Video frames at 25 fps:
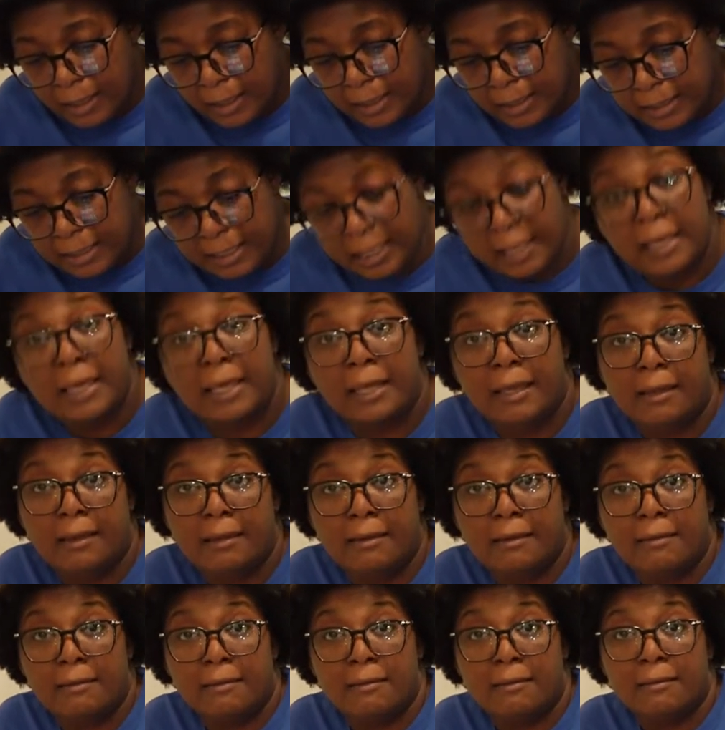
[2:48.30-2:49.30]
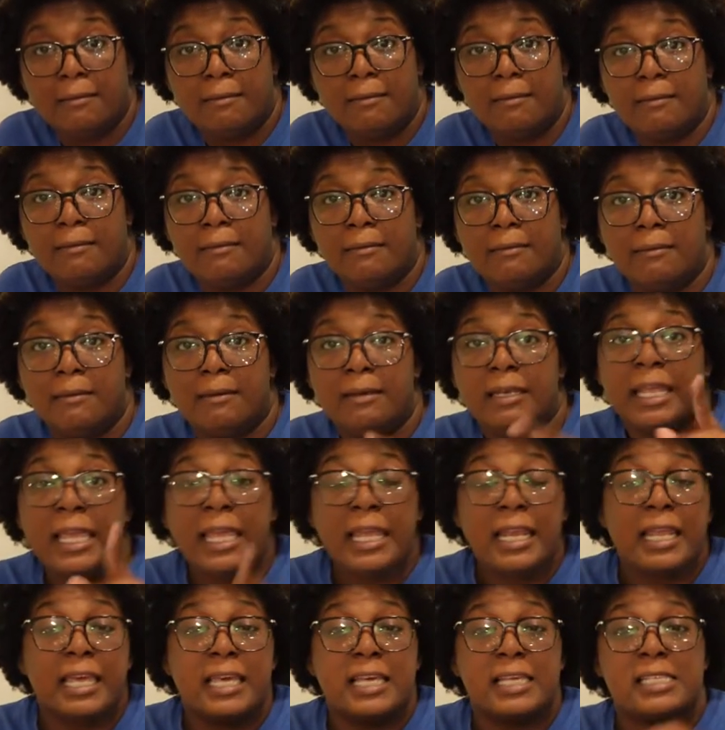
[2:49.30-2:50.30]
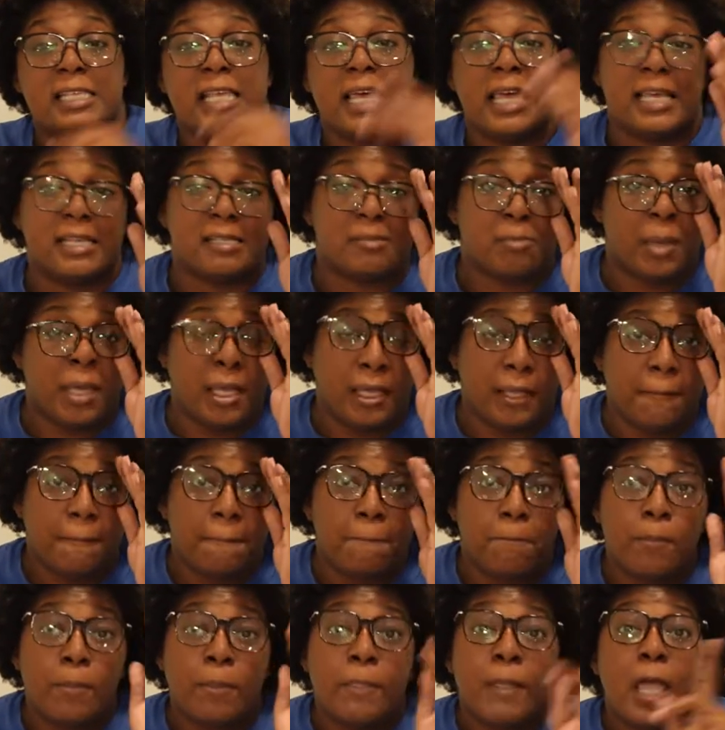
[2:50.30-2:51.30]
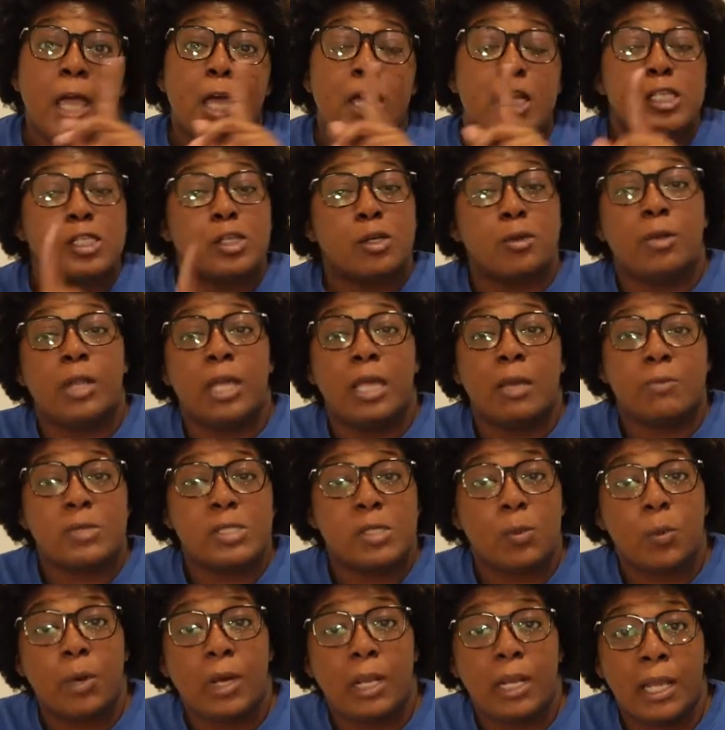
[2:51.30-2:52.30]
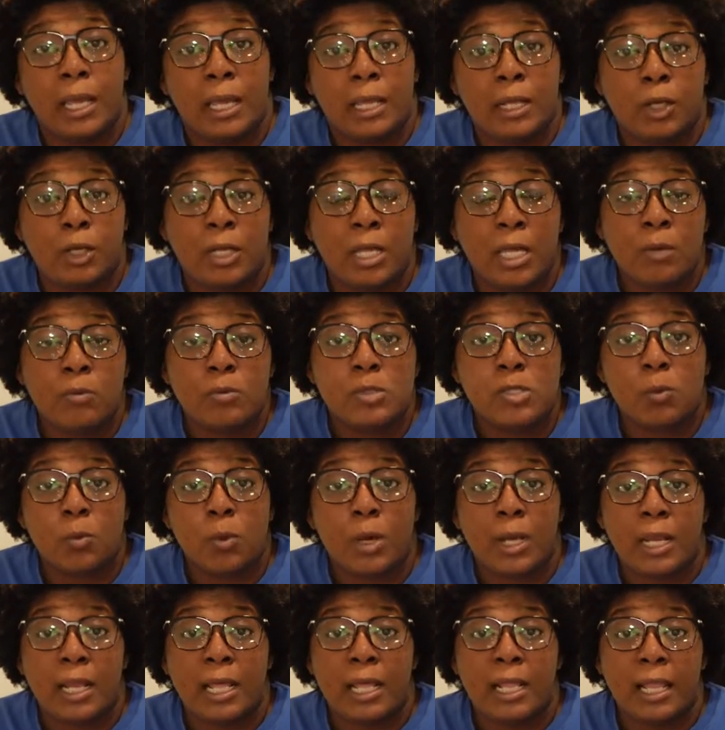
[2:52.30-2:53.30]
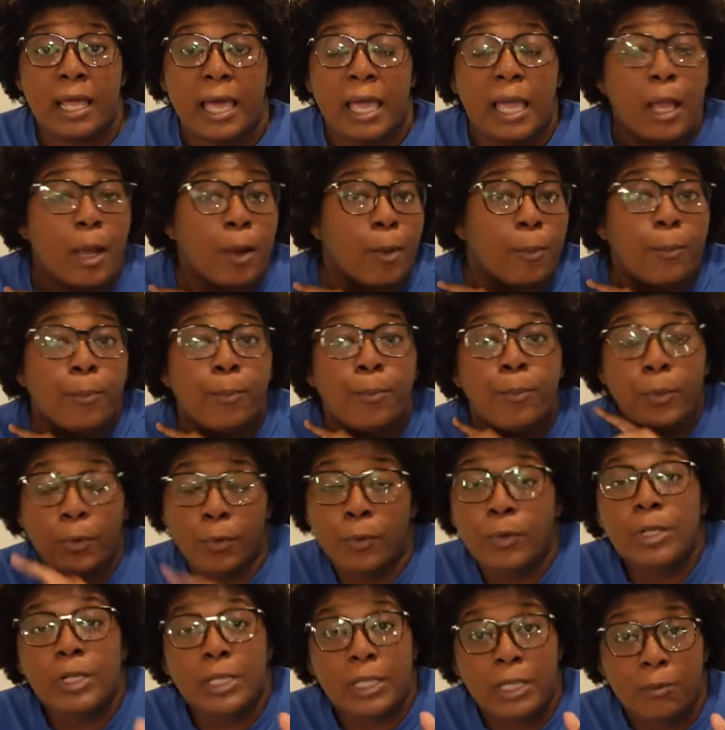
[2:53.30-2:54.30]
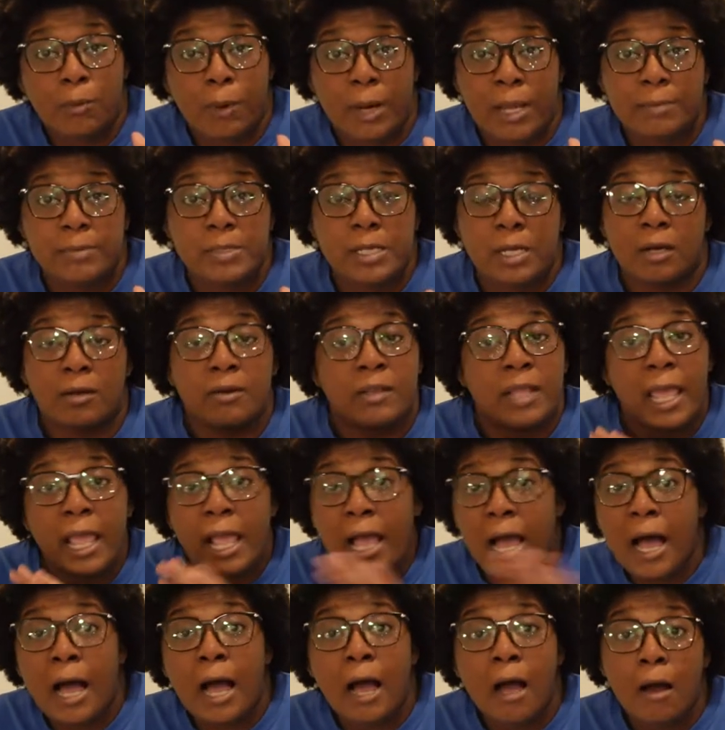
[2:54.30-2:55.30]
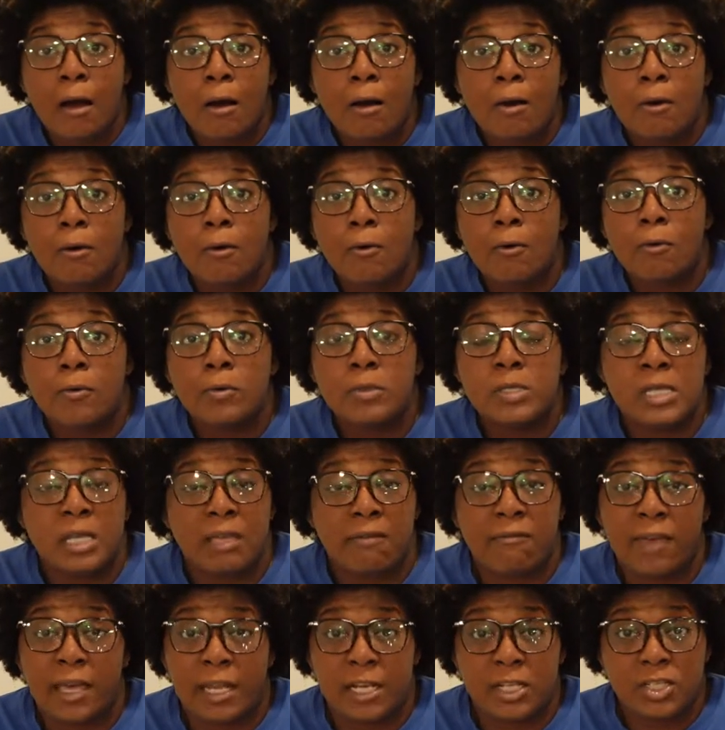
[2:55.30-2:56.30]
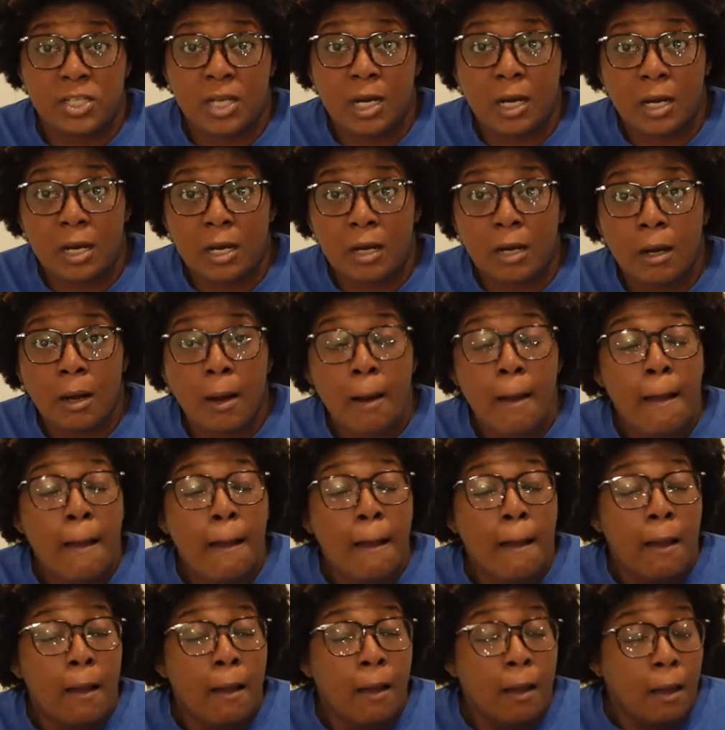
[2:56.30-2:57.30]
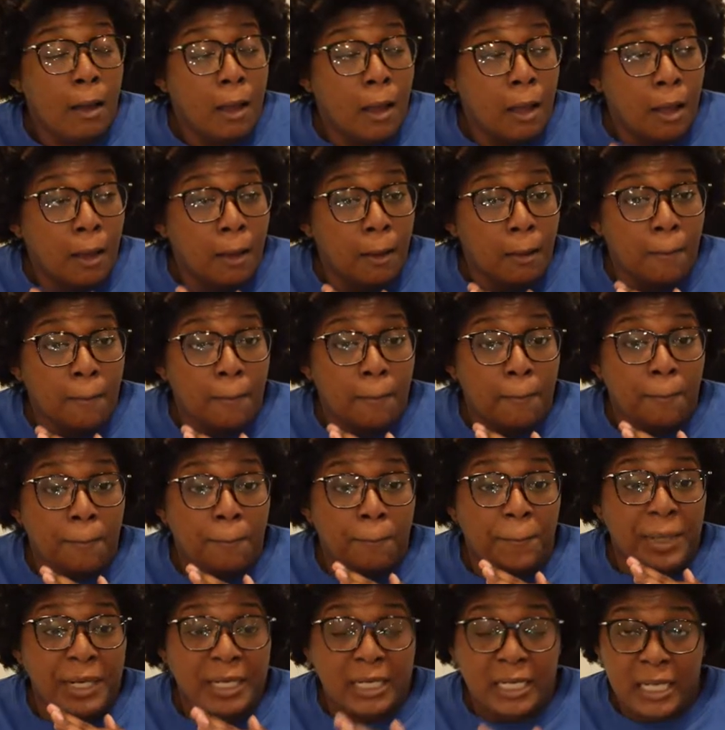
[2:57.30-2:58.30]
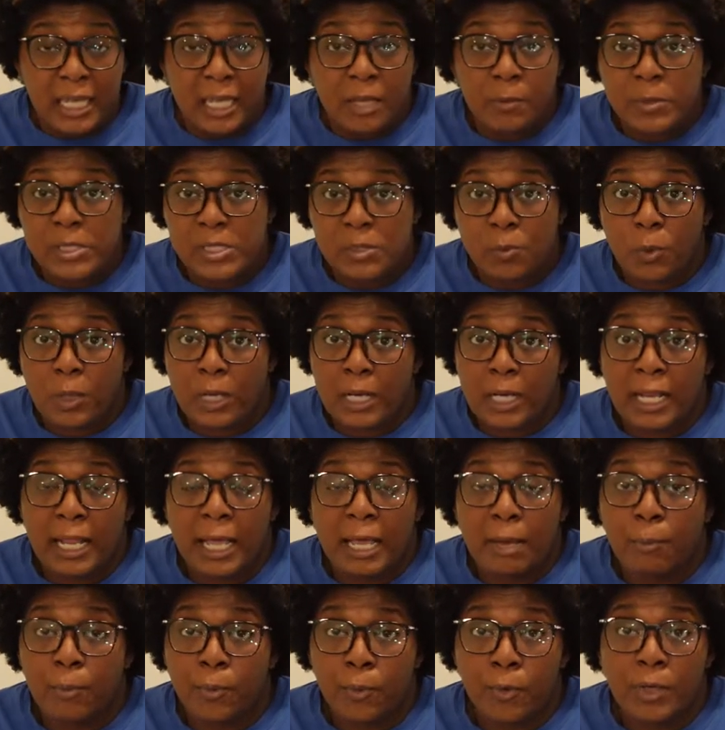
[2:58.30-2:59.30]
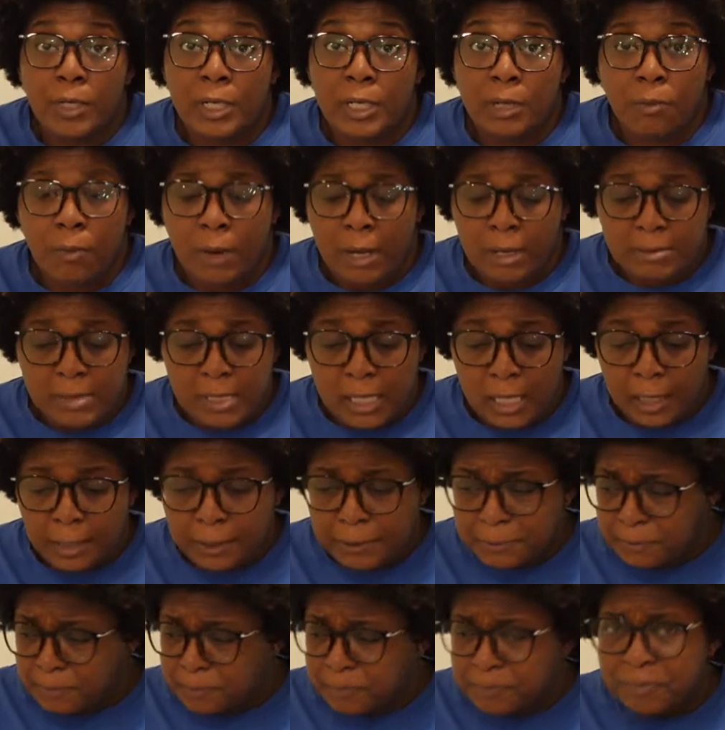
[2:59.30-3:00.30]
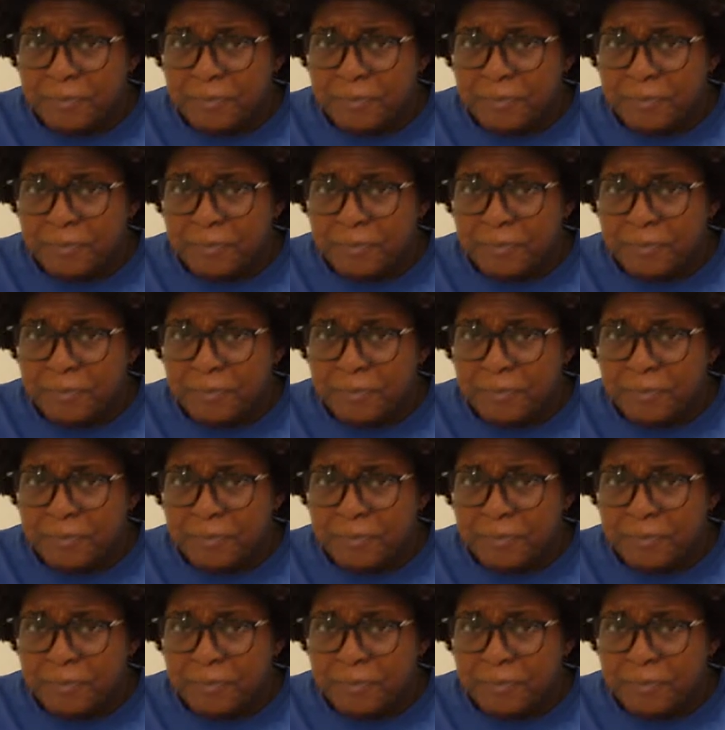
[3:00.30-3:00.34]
Dane. Dane and his ass beat. So Dane was the one that Dane was the one that like brutally raped her. They all took advantage of her. But Dane was the one that like brutally raped her.